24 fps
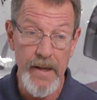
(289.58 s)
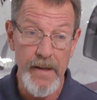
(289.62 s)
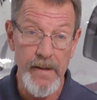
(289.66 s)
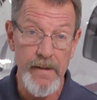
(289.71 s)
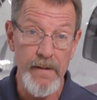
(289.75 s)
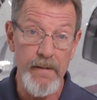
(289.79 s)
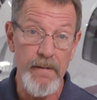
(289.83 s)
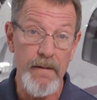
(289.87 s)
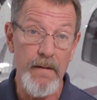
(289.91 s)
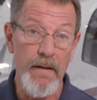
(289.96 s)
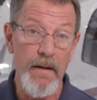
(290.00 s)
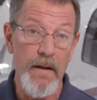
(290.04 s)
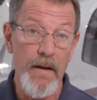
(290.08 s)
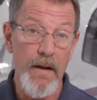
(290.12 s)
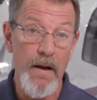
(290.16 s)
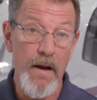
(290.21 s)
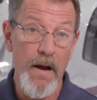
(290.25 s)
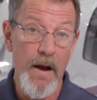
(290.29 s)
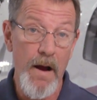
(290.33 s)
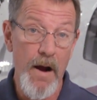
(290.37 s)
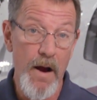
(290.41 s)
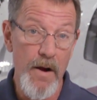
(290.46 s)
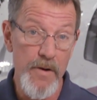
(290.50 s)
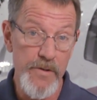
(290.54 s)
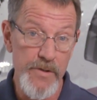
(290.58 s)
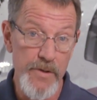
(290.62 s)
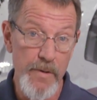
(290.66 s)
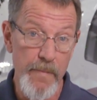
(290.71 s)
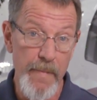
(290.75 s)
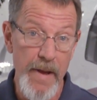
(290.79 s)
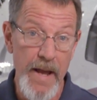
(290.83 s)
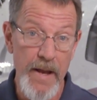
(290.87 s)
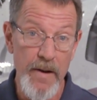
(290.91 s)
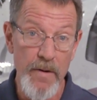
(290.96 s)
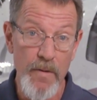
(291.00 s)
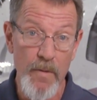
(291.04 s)
in Hartzell
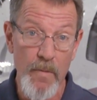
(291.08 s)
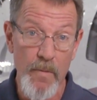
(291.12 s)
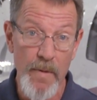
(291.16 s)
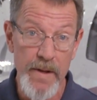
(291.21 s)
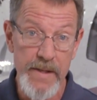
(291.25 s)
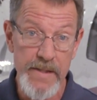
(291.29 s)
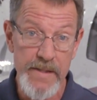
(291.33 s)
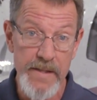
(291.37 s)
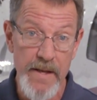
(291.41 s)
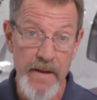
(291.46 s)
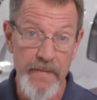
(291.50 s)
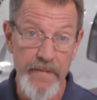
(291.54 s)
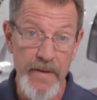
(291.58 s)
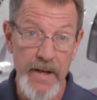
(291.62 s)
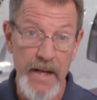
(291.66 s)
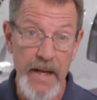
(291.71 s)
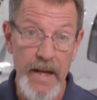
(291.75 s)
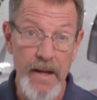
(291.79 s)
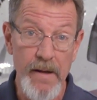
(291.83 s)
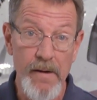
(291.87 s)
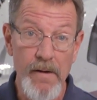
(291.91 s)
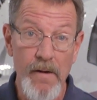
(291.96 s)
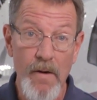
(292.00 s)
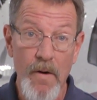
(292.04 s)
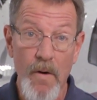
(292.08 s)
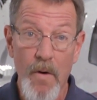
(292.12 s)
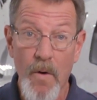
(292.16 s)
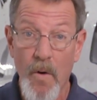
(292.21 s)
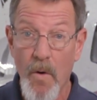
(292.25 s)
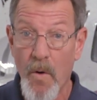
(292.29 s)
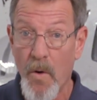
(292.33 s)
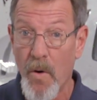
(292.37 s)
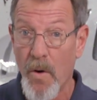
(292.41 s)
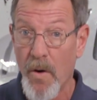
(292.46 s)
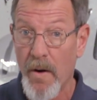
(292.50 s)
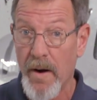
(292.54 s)
Manual 170
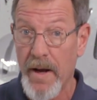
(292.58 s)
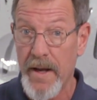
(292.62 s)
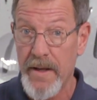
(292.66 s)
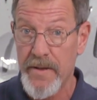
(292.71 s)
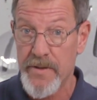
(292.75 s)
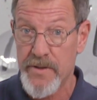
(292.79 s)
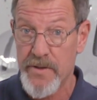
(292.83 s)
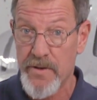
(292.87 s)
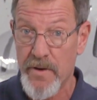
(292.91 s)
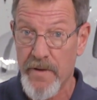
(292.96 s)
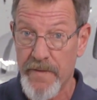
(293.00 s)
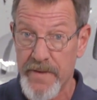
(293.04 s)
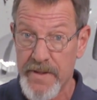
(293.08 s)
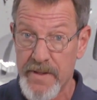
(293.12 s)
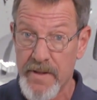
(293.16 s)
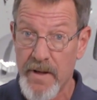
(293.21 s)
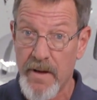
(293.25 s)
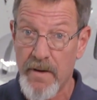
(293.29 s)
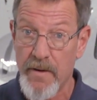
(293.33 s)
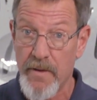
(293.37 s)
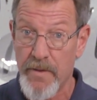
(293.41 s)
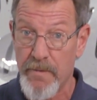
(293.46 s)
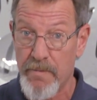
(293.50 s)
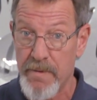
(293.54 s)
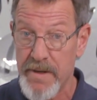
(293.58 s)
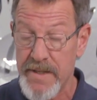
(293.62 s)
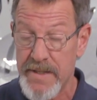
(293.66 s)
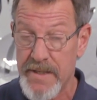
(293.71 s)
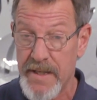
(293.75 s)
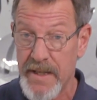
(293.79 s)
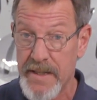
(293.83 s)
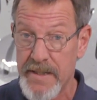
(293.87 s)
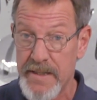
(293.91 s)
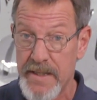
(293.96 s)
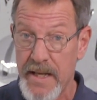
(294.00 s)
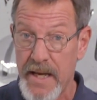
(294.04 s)
or in Service Letter
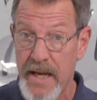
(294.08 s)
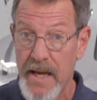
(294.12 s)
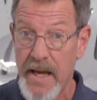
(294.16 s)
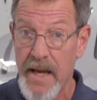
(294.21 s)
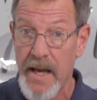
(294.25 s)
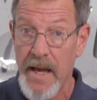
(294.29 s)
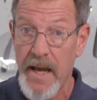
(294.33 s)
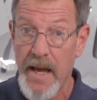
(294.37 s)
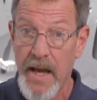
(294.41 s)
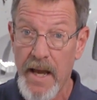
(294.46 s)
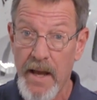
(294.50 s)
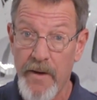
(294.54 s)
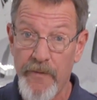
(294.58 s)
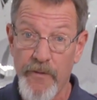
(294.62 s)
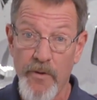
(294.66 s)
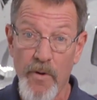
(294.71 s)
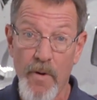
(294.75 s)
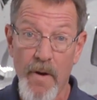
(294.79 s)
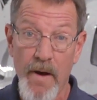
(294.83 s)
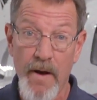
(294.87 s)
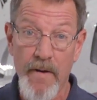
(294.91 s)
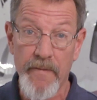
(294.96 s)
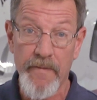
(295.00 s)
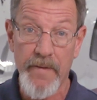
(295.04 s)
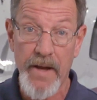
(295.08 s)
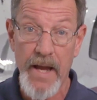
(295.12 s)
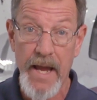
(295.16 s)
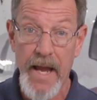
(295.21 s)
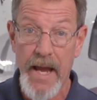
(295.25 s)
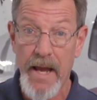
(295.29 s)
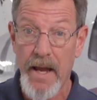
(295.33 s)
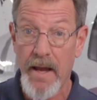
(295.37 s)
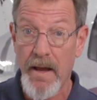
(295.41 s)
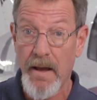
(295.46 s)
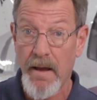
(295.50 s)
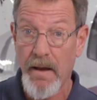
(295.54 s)
360 if you have
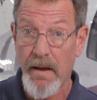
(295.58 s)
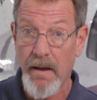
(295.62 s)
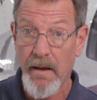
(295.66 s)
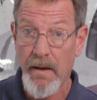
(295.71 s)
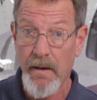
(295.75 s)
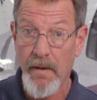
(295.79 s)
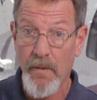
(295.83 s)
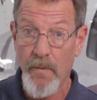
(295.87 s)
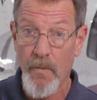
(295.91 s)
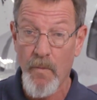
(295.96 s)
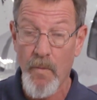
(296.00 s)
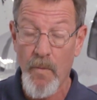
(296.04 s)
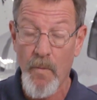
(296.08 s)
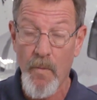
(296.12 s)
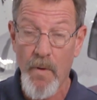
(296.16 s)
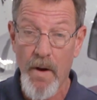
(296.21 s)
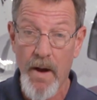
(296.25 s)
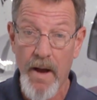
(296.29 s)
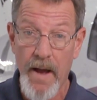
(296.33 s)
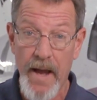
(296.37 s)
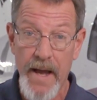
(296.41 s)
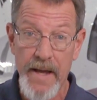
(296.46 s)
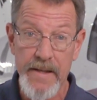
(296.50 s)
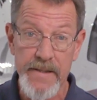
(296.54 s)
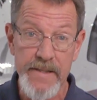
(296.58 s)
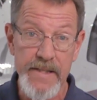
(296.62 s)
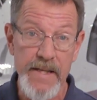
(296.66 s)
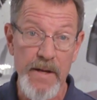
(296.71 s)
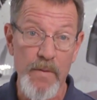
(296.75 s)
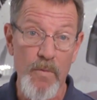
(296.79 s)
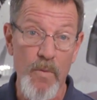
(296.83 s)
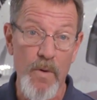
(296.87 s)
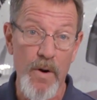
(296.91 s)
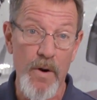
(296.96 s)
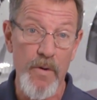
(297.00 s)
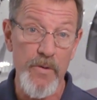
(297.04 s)
a, a uh,
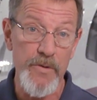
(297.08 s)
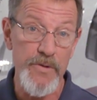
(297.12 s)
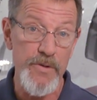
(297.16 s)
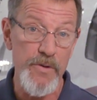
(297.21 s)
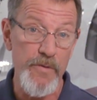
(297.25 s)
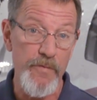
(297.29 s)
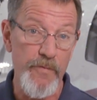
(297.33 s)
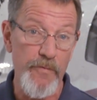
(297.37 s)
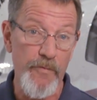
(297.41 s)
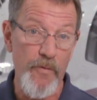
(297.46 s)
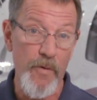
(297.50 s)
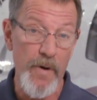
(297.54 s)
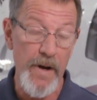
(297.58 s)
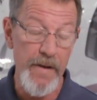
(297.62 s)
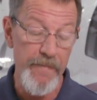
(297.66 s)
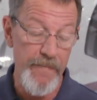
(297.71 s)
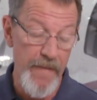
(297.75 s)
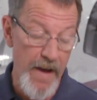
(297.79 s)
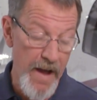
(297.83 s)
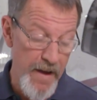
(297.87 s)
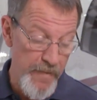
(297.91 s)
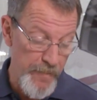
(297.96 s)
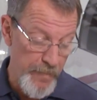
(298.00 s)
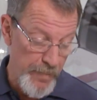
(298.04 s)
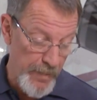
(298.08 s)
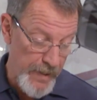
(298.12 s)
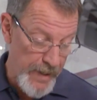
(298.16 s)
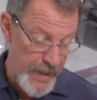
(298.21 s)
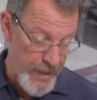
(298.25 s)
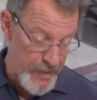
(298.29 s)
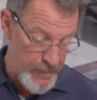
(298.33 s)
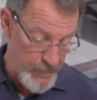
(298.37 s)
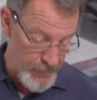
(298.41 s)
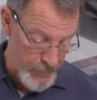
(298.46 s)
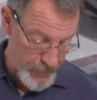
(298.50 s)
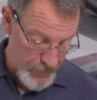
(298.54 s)
NC 10245
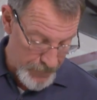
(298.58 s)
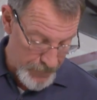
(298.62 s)
blade.